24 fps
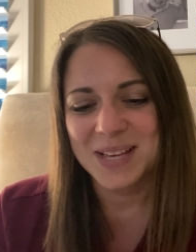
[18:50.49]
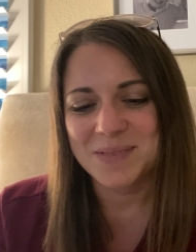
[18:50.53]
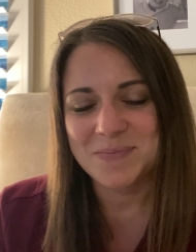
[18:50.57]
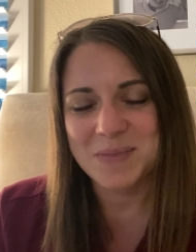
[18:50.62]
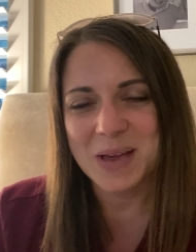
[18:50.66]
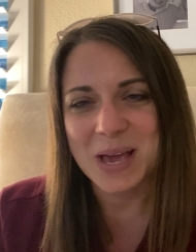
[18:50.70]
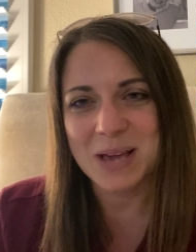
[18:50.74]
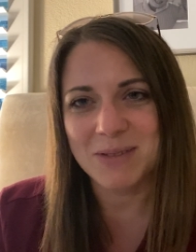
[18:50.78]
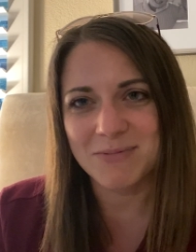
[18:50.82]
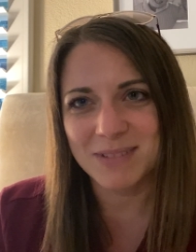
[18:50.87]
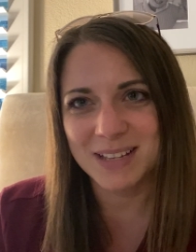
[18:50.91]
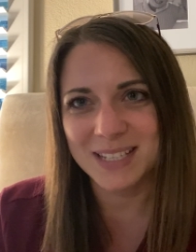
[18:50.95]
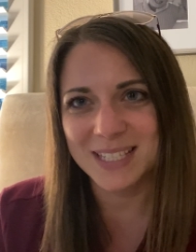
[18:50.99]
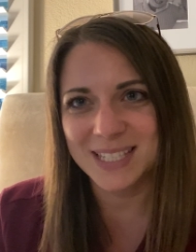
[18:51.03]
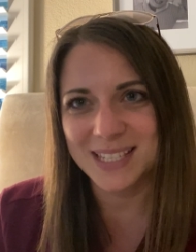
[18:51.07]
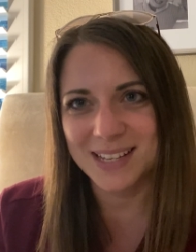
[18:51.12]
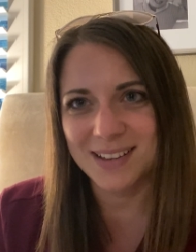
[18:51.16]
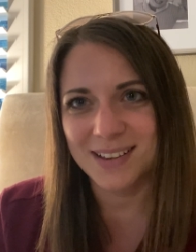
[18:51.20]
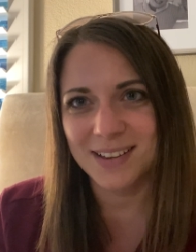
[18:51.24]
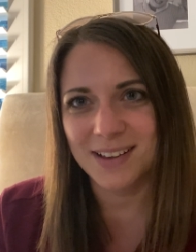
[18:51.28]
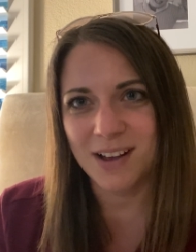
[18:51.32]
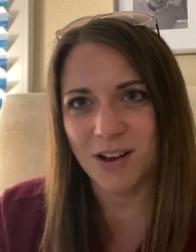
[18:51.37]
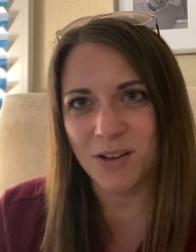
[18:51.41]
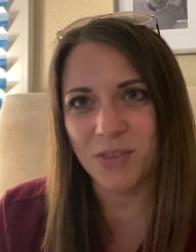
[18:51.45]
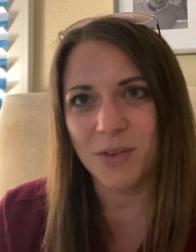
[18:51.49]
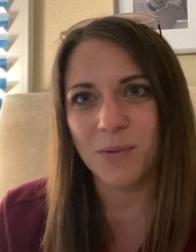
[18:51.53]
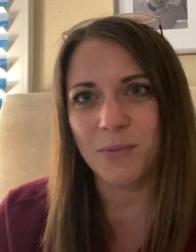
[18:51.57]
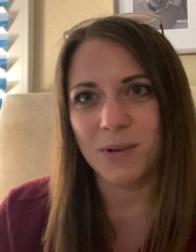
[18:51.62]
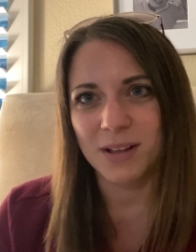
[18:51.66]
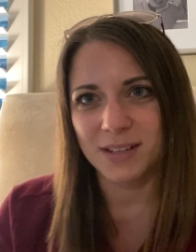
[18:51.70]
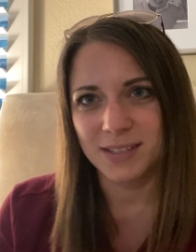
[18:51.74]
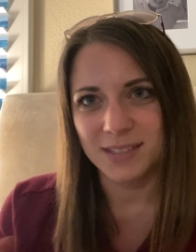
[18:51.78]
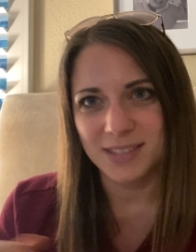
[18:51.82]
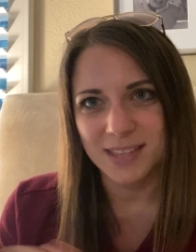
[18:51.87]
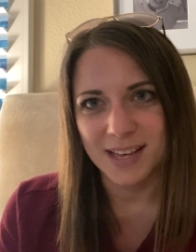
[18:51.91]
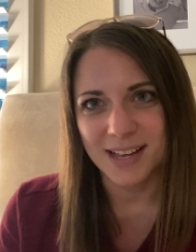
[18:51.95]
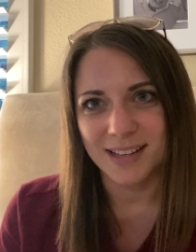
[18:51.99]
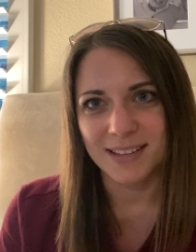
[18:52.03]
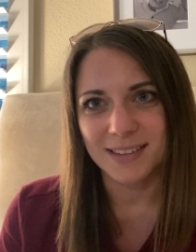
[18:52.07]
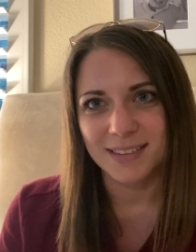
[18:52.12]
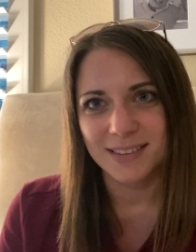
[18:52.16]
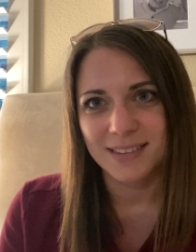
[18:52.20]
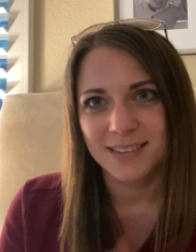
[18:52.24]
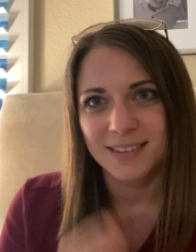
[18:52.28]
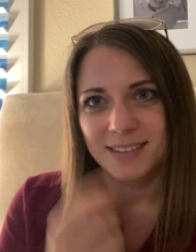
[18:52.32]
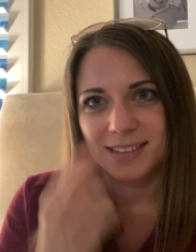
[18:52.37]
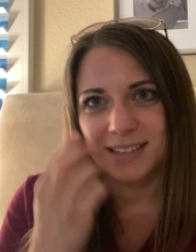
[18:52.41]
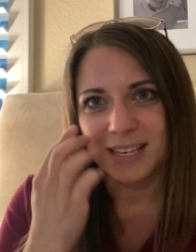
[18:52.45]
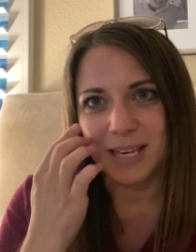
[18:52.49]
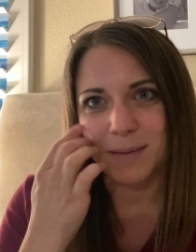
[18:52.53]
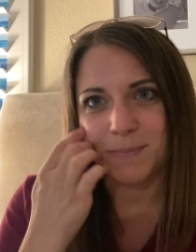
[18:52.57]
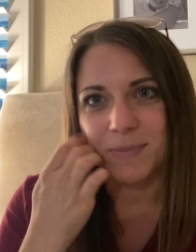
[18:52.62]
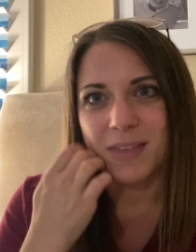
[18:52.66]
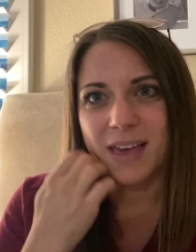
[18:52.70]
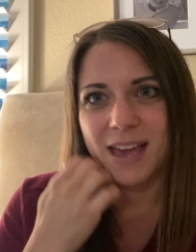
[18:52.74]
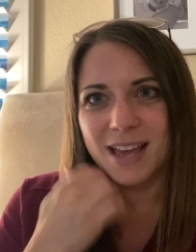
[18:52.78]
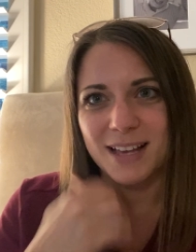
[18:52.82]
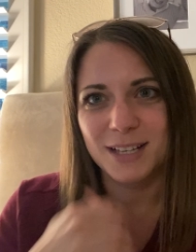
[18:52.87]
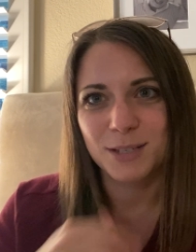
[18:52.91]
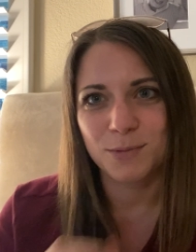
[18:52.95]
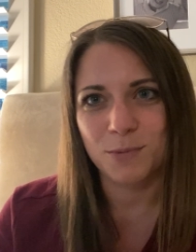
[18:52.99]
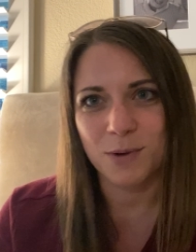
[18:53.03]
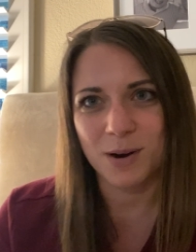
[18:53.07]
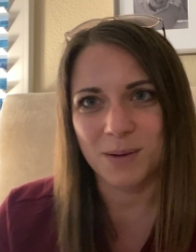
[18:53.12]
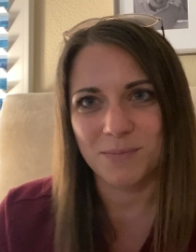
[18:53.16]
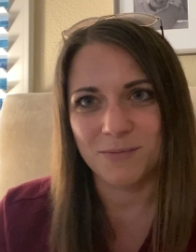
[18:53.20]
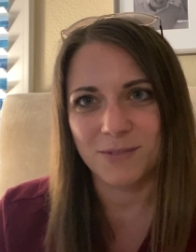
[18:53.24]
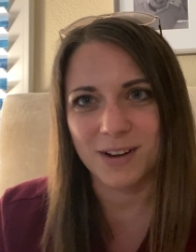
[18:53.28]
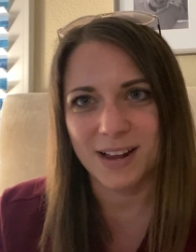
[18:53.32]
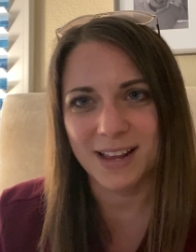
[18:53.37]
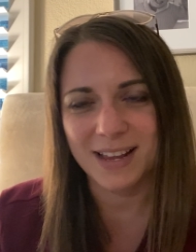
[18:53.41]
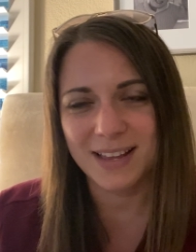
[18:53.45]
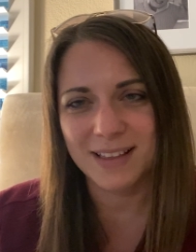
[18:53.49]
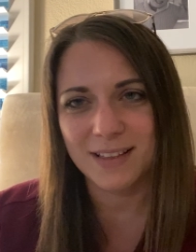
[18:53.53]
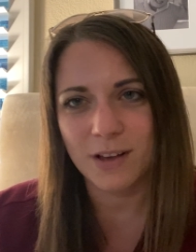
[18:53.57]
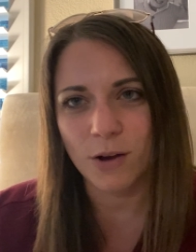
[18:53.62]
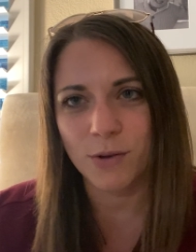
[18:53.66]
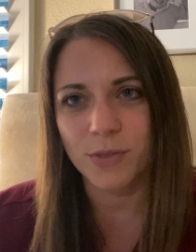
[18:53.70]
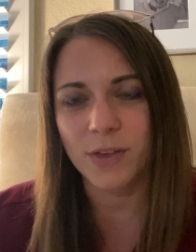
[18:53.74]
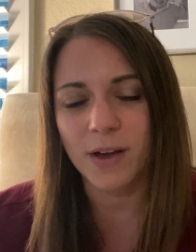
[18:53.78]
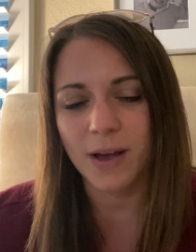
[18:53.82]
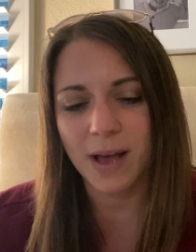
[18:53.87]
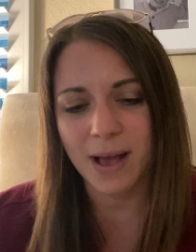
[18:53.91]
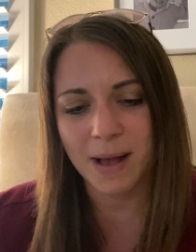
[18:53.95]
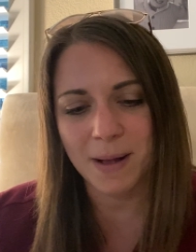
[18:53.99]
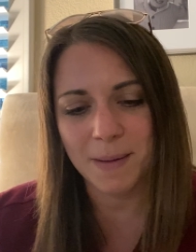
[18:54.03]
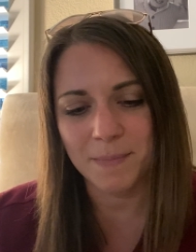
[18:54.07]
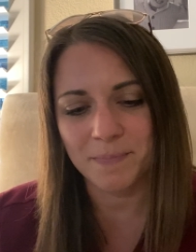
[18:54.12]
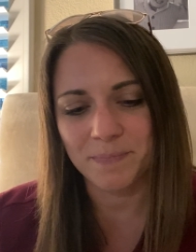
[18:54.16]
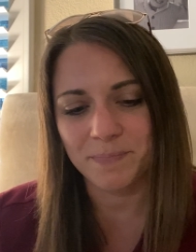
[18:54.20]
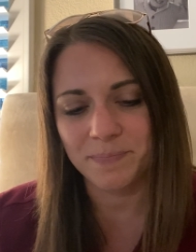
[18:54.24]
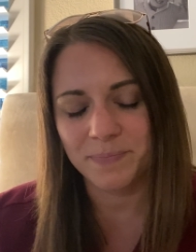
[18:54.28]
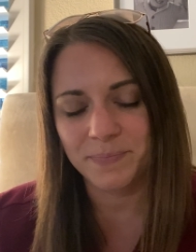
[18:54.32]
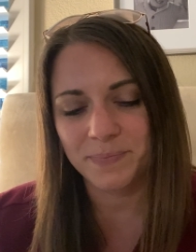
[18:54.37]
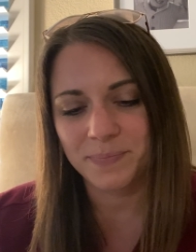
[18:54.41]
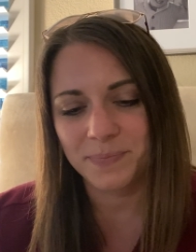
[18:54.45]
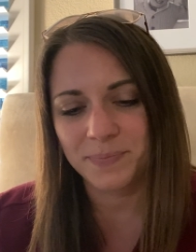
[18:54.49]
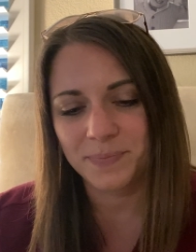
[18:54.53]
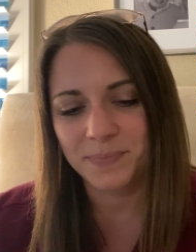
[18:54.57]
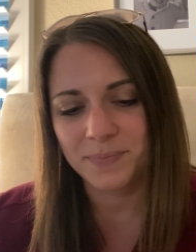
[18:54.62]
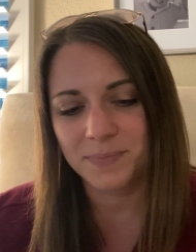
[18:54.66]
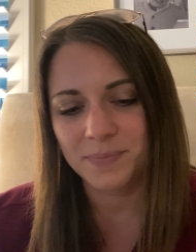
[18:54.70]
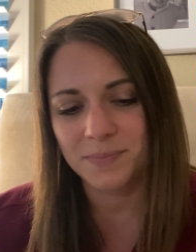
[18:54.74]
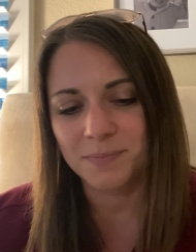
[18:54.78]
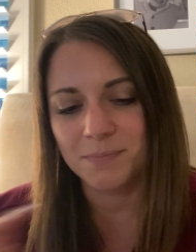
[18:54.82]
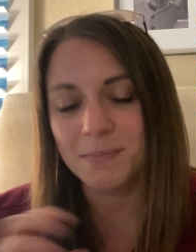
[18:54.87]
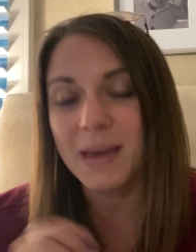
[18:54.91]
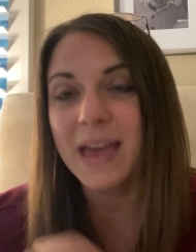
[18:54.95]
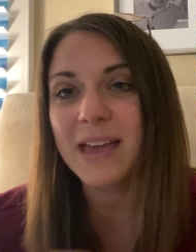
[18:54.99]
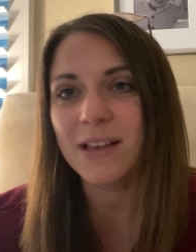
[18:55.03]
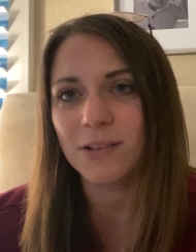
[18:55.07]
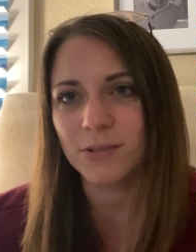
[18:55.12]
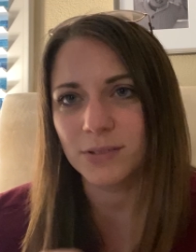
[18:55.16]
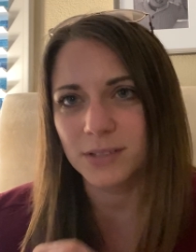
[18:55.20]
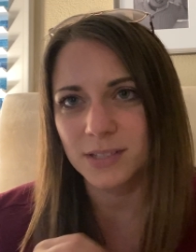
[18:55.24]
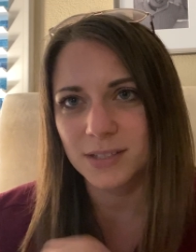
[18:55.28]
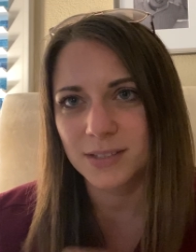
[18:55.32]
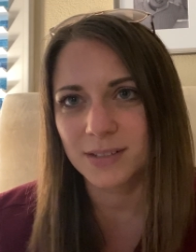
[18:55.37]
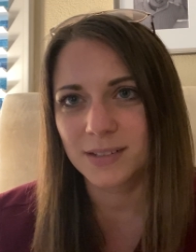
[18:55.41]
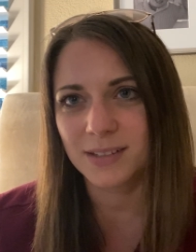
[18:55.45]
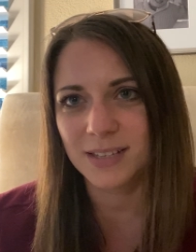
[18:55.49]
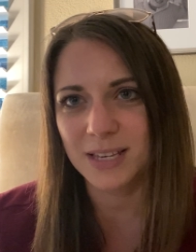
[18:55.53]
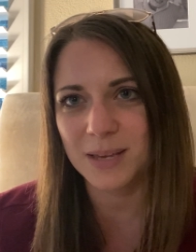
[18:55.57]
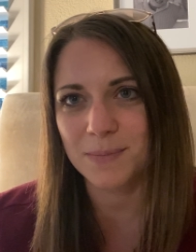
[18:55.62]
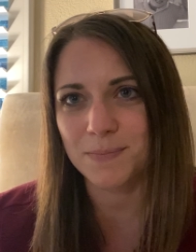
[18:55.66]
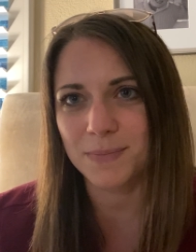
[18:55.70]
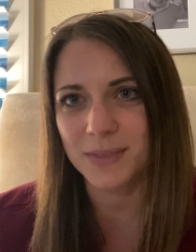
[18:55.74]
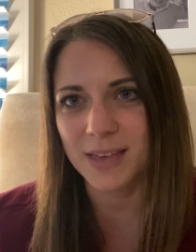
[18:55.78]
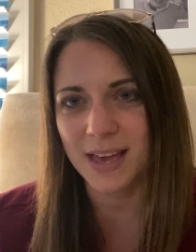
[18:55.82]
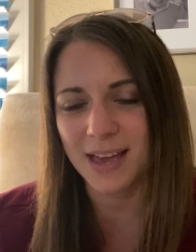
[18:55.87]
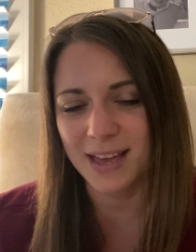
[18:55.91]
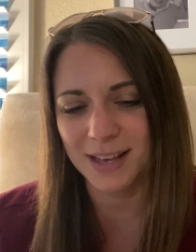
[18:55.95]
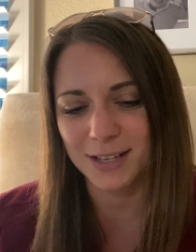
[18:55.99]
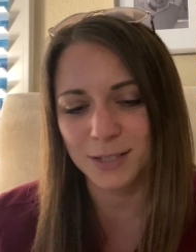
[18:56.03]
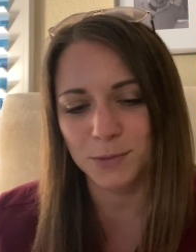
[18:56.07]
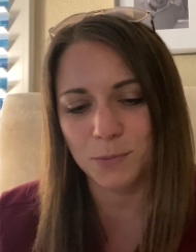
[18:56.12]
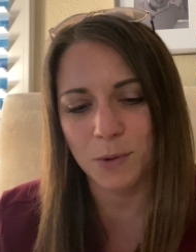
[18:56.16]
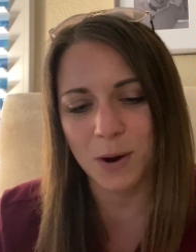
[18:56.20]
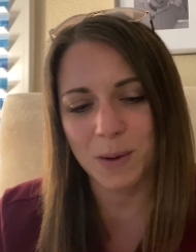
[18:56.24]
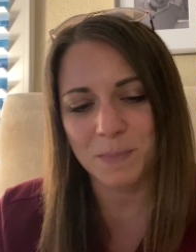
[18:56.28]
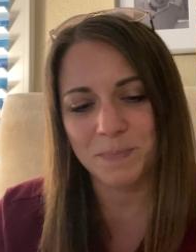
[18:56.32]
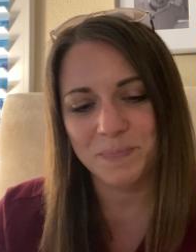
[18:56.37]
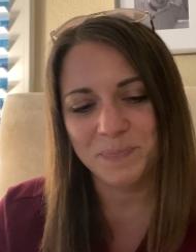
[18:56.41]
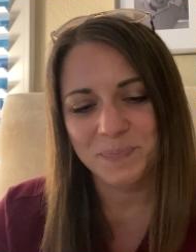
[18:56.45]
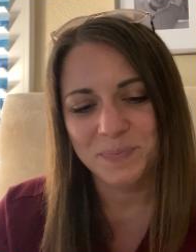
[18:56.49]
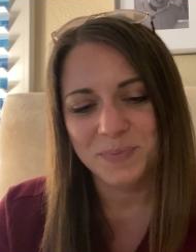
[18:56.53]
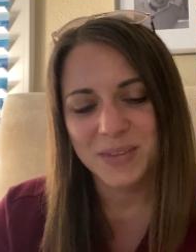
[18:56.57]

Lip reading: Penguins are the ones that keep the eggs warm, right? Or the males keep the eggs warm.